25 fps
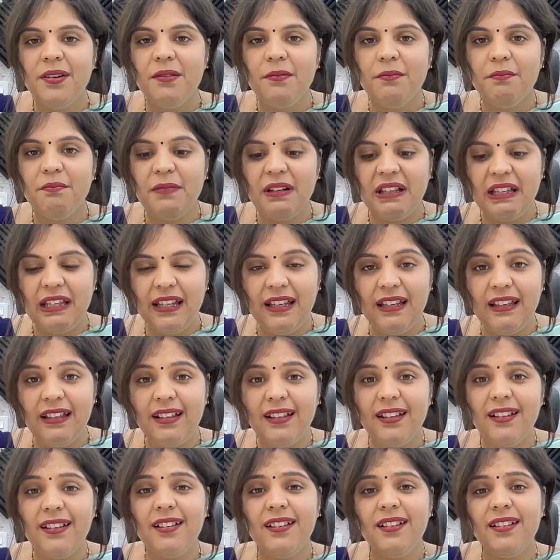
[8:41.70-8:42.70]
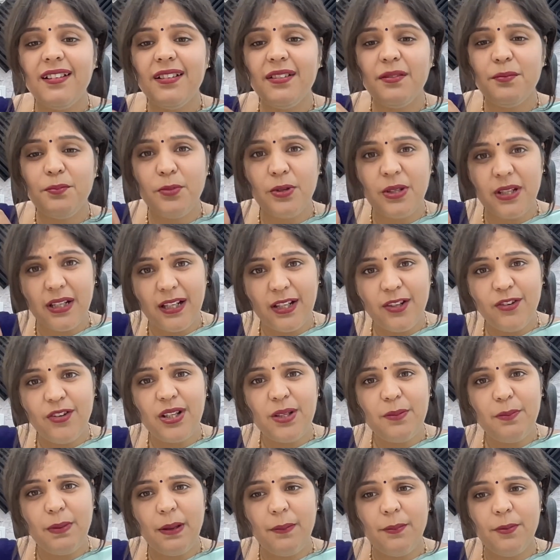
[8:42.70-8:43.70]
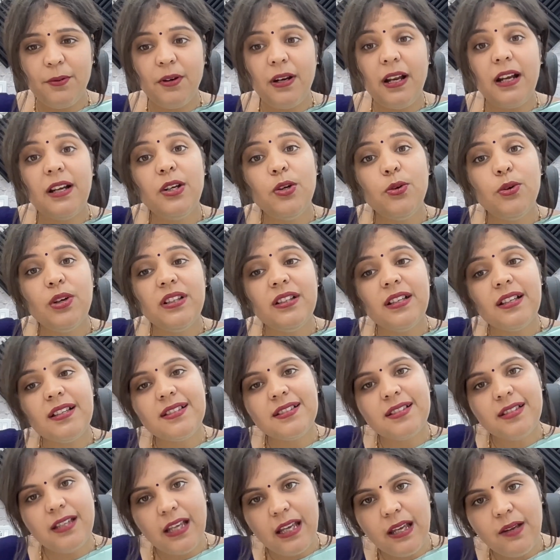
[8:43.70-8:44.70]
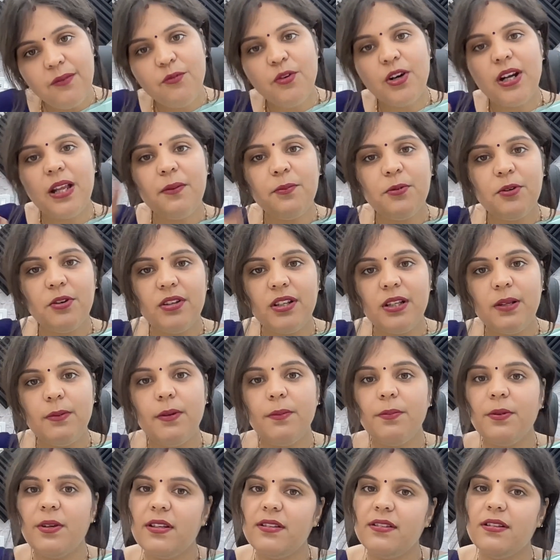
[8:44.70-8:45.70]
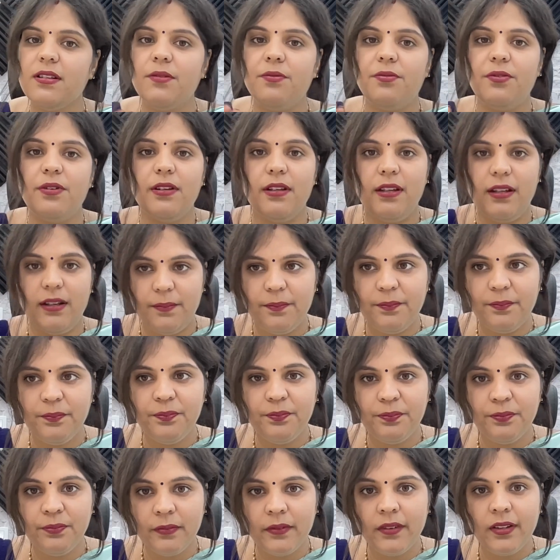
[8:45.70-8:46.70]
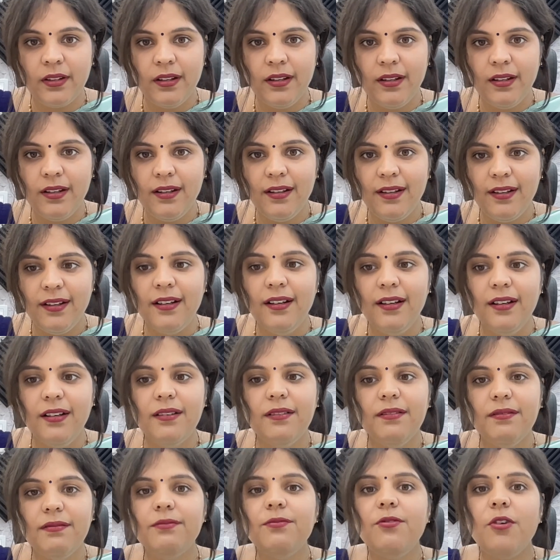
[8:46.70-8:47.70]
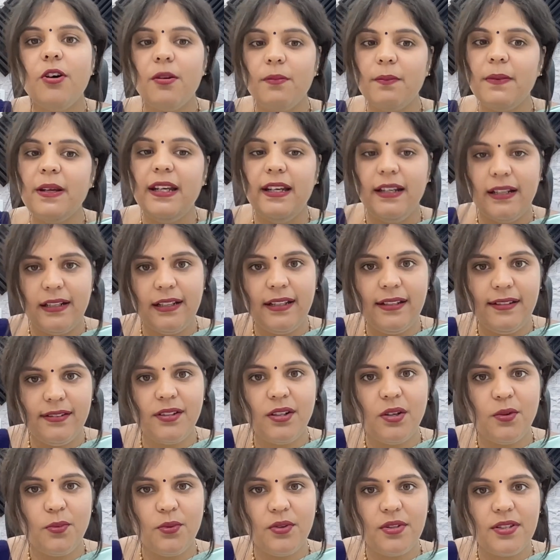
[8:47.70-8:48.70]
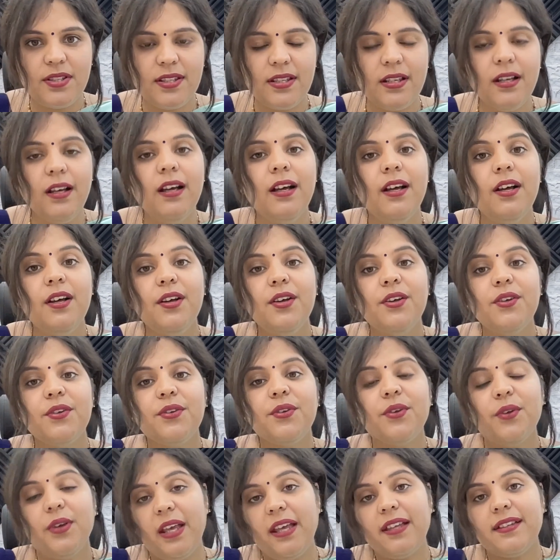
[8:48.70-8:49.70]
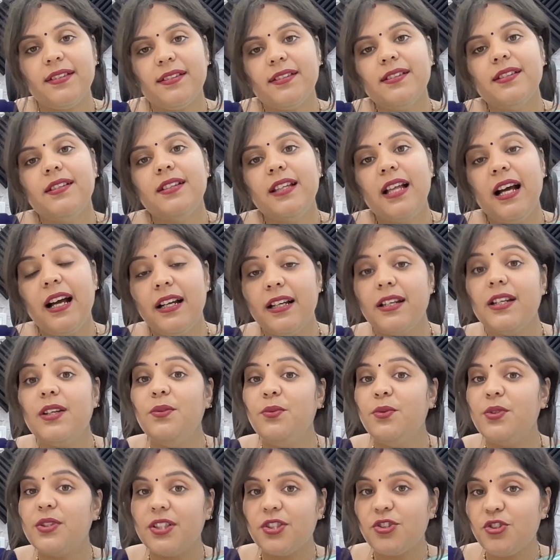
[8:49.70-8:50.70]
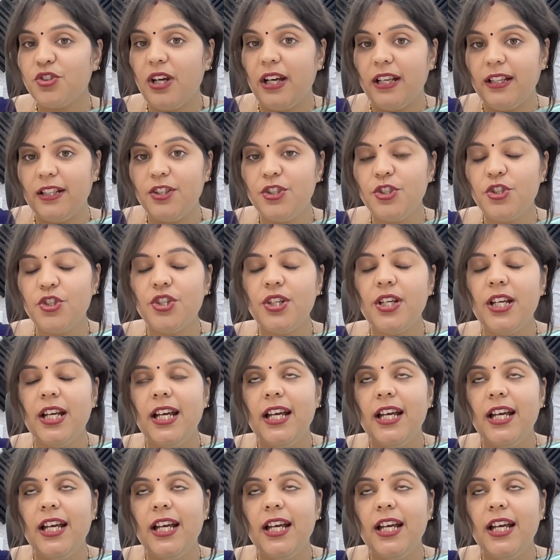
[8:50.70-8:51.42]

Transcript: But thinking, putting it on the paper, and doing the same what I put on the paper is a different thing. For me, at least, it was. So yes, that was a challenge.